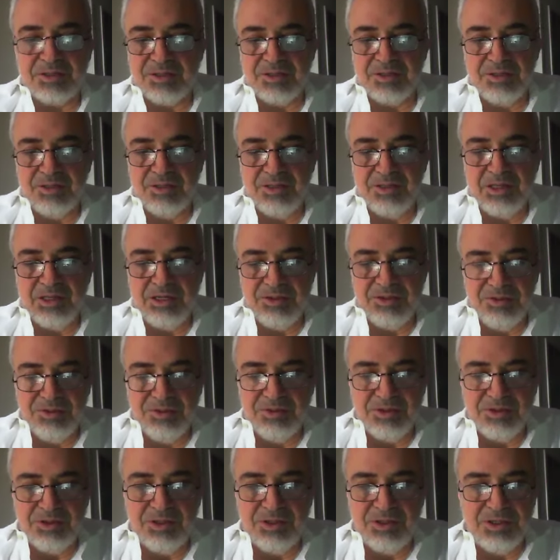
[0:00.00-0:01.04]

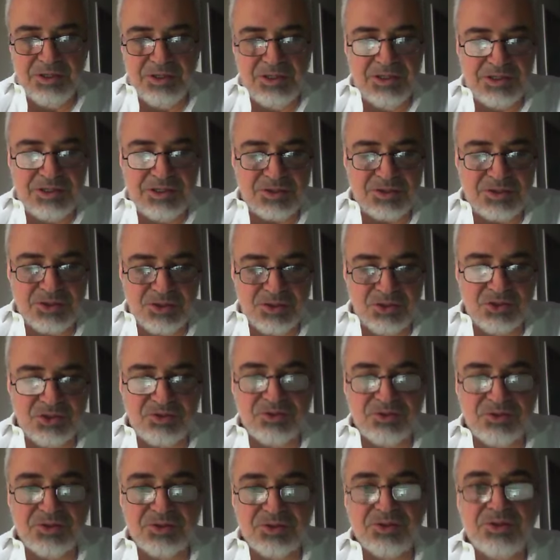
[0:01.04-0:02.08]
it's
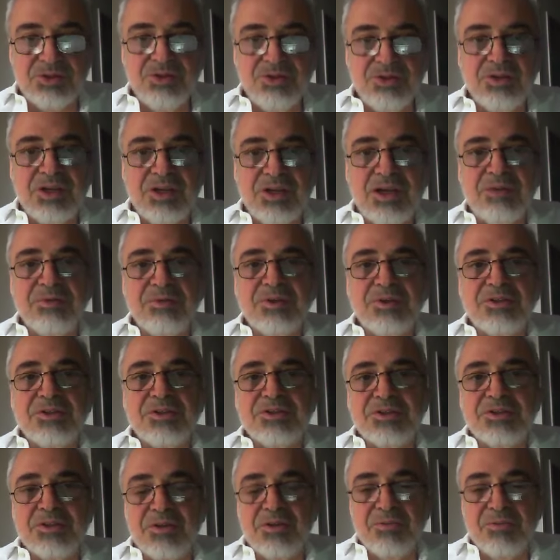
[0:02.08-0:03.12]
useful to do that, because